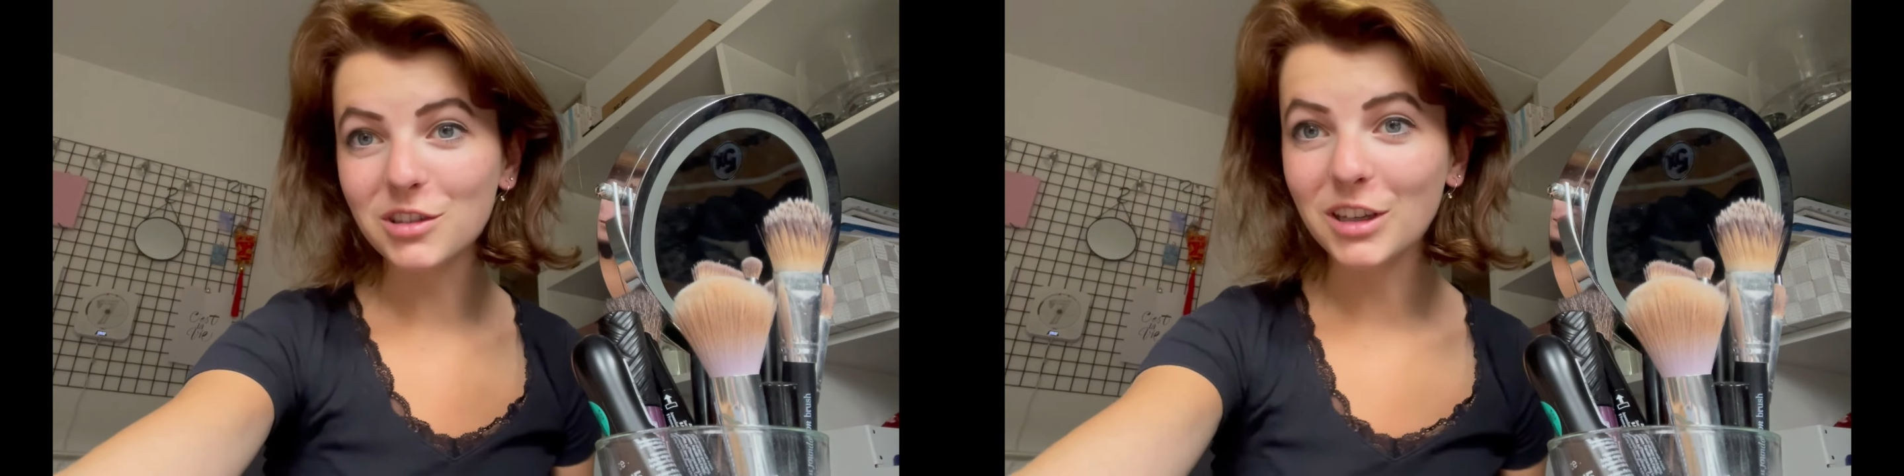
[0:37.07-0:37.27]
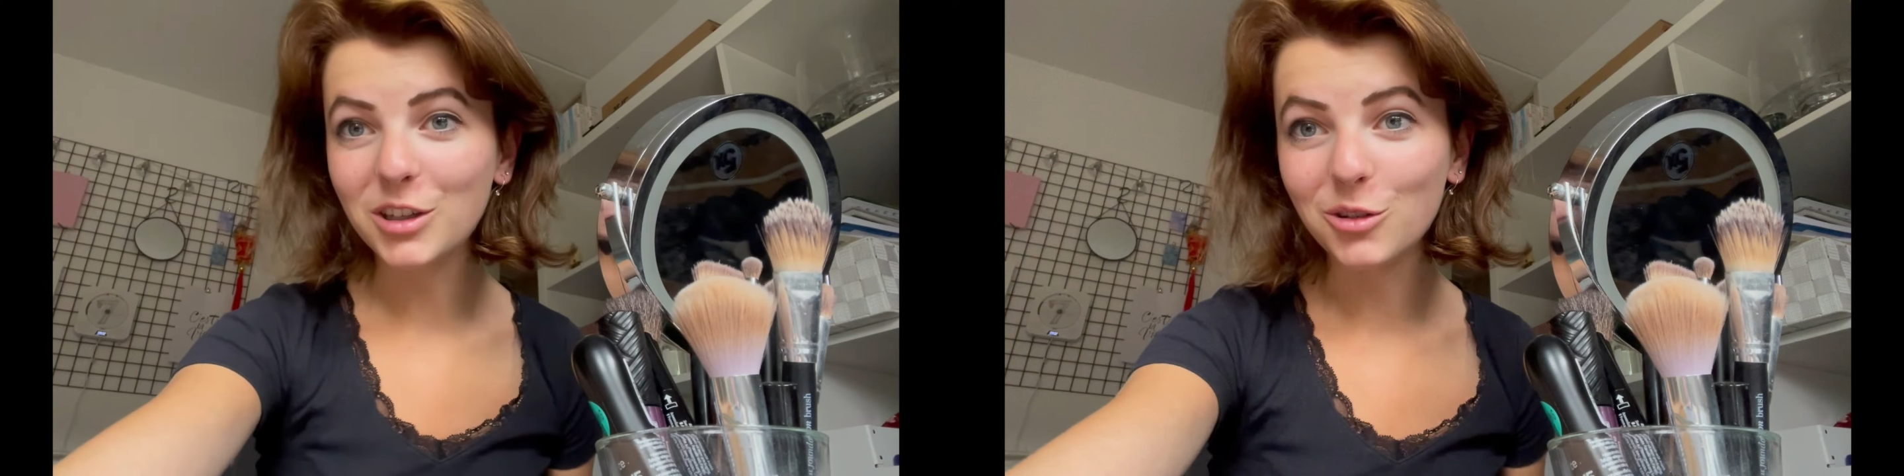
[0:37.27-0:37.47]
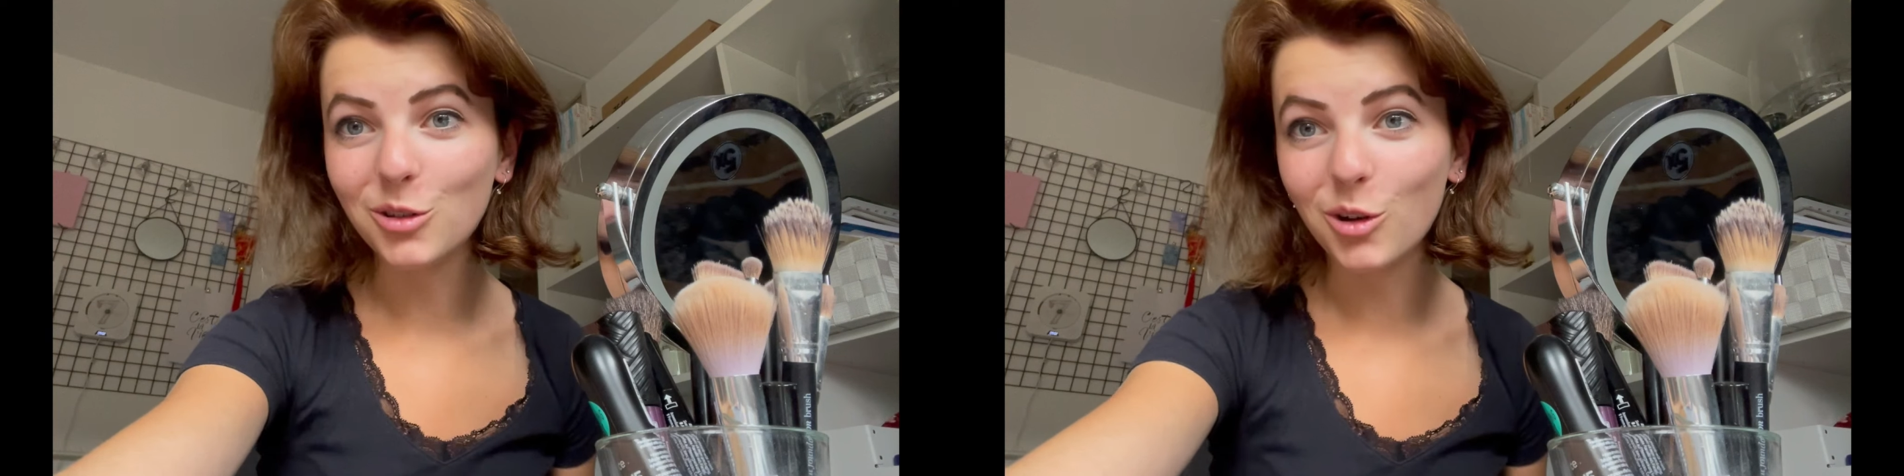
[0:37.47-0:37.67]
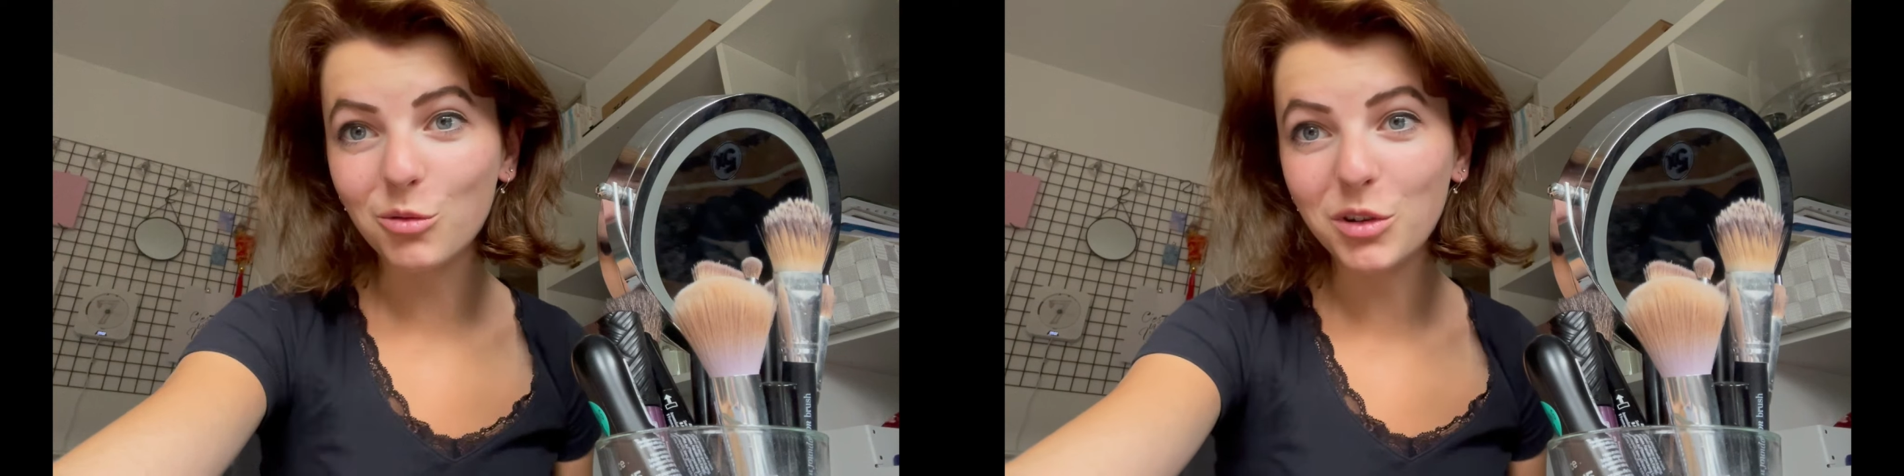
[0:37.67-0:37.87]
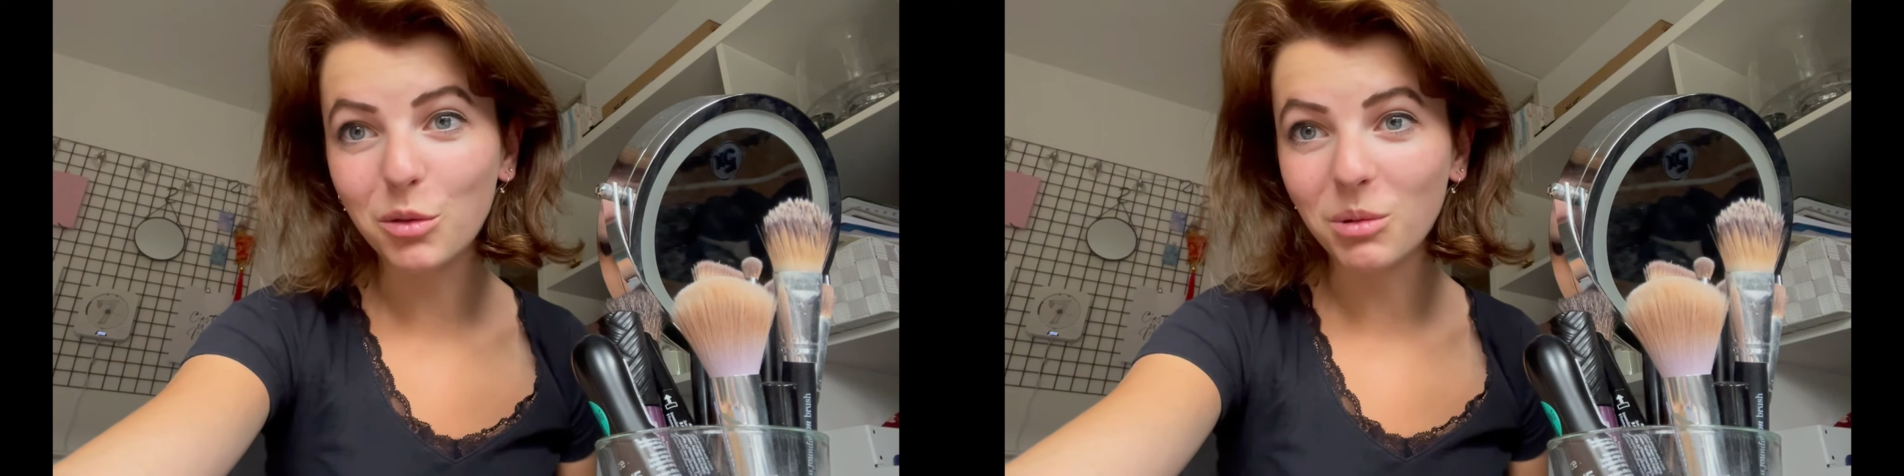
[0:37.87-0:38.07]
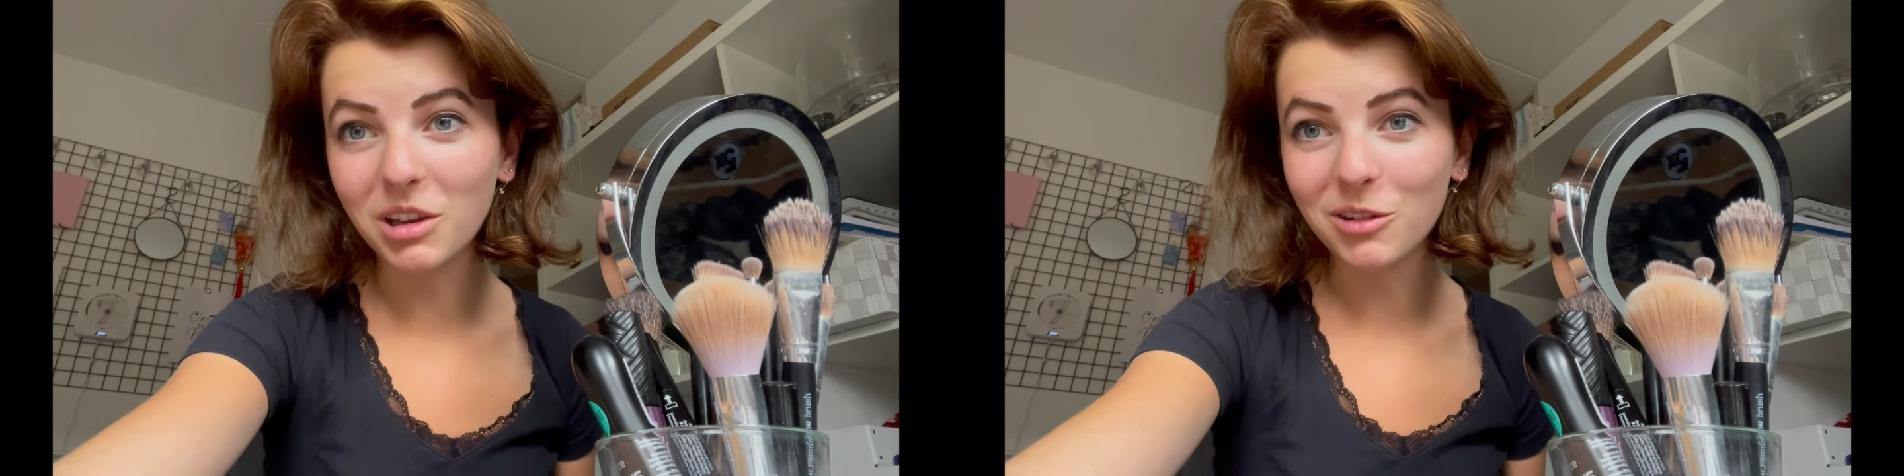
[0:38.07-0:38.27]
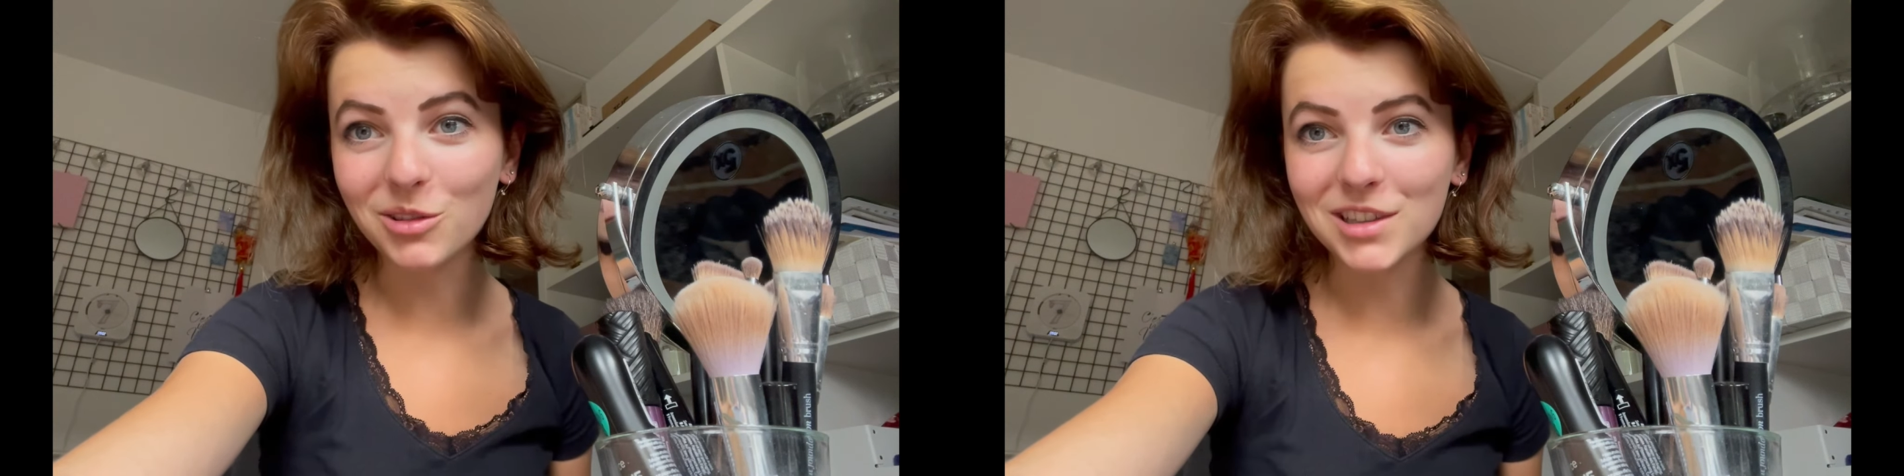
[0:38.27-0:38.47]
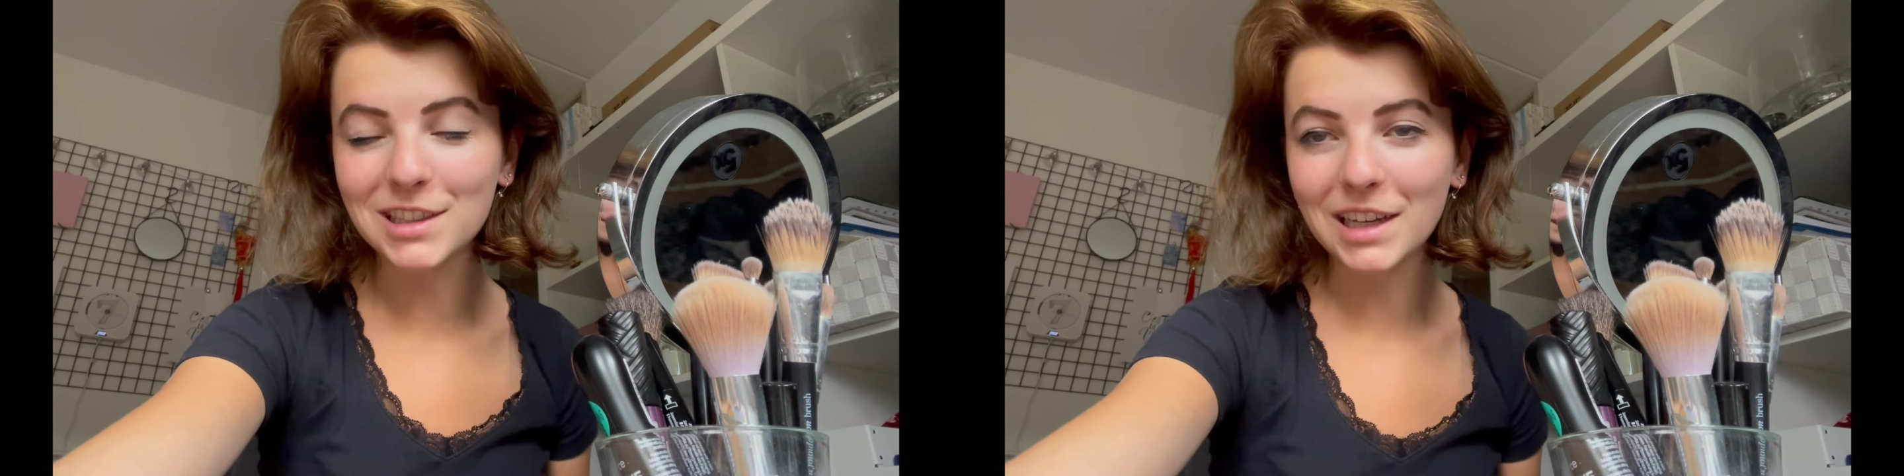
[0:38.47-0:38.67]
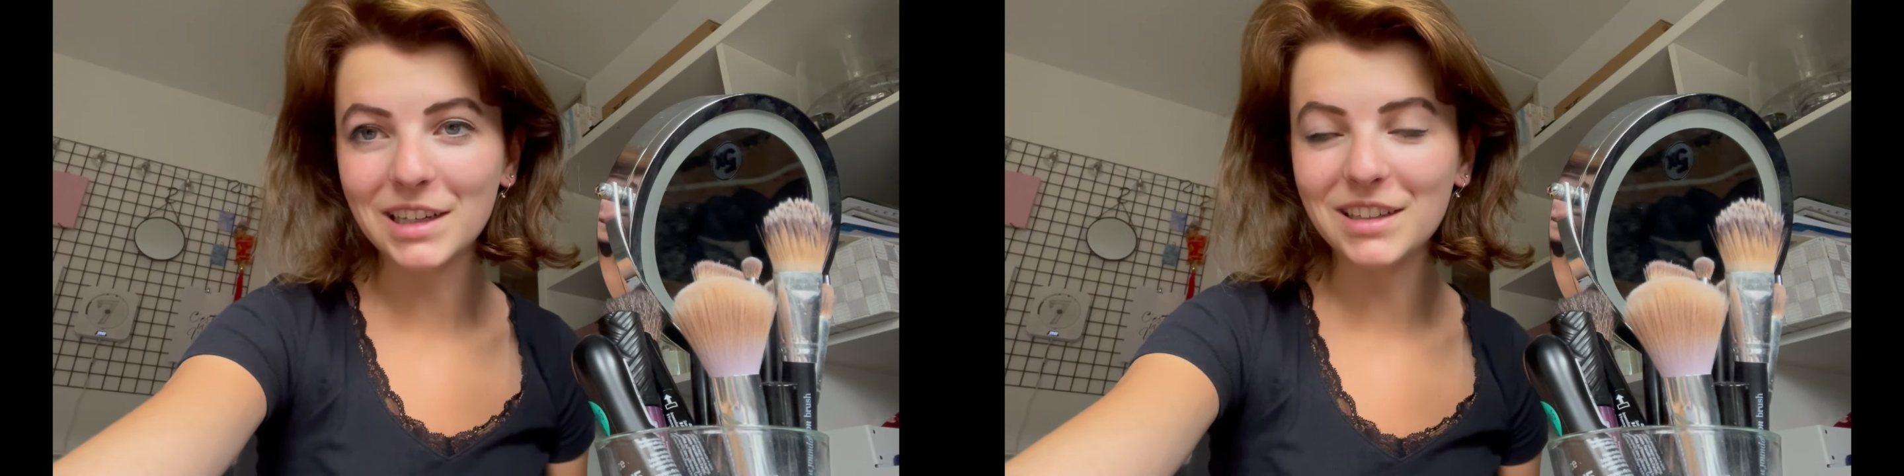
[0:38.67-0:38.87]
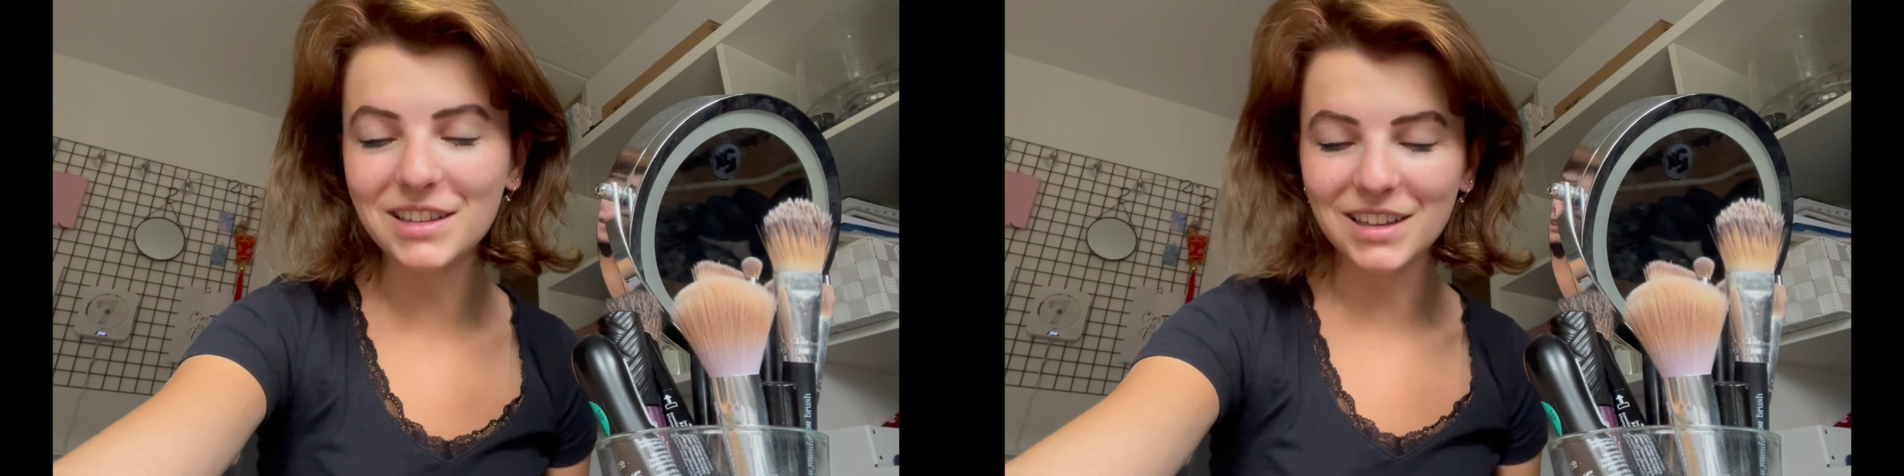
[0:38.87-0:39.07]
take you along with me on this day,